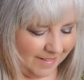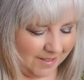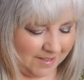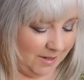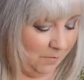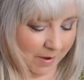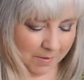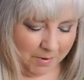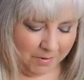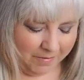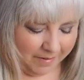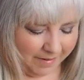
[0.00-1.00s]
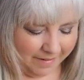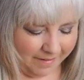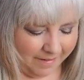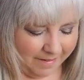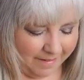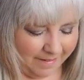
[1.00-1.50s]
Just didn't want to move.
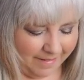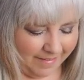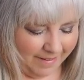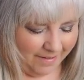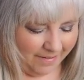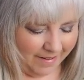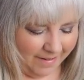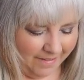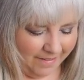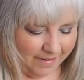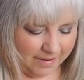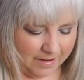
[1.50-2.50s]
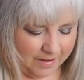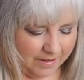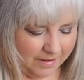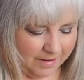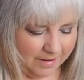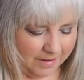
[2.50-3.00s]
There we go.
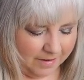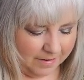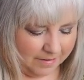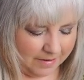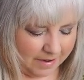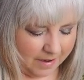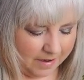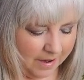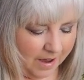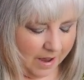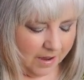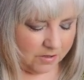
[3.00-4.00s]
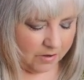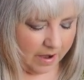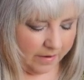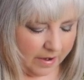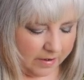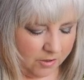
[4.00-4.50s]
Okay. So
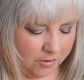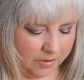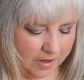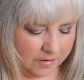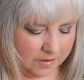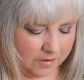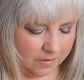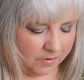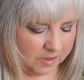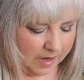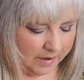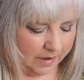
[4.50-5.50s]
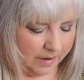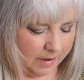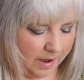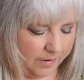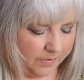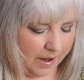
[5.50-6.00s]
now I've got a 2,000th of a second.
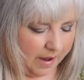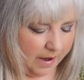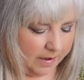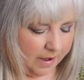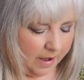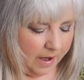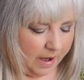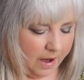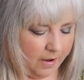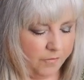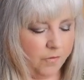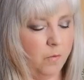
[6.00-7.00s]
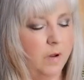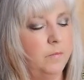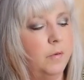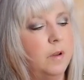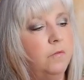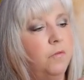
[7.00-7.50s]
I've got
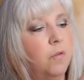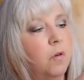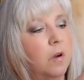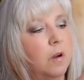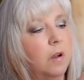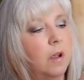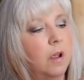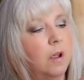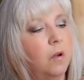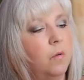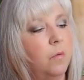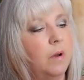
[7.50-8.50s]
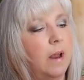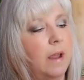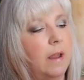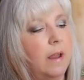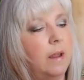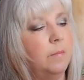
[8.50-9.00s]
f1.4. When
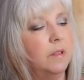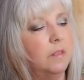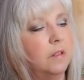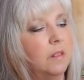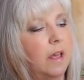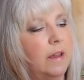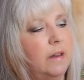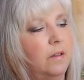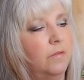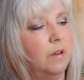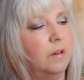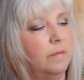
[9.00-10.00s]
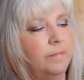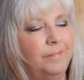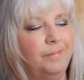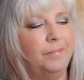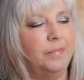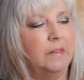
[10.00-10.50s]
I aim at the light even,
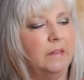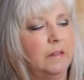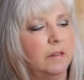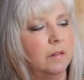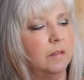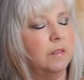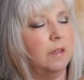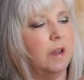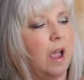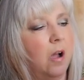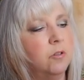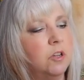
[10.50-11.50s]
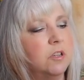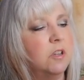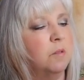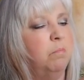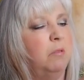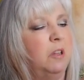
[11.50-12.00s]
the couch is
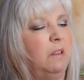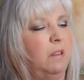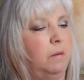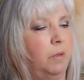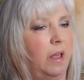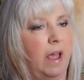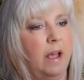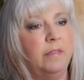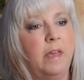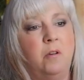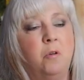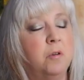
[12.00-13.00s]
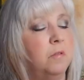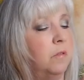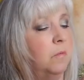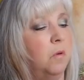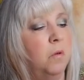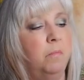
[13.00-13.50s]
completely black. That corner of
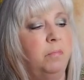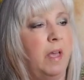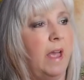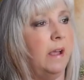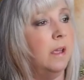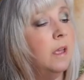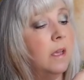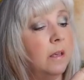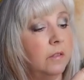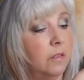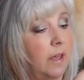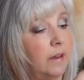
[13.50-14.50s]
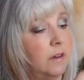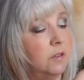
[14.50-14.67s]
the room, black. The light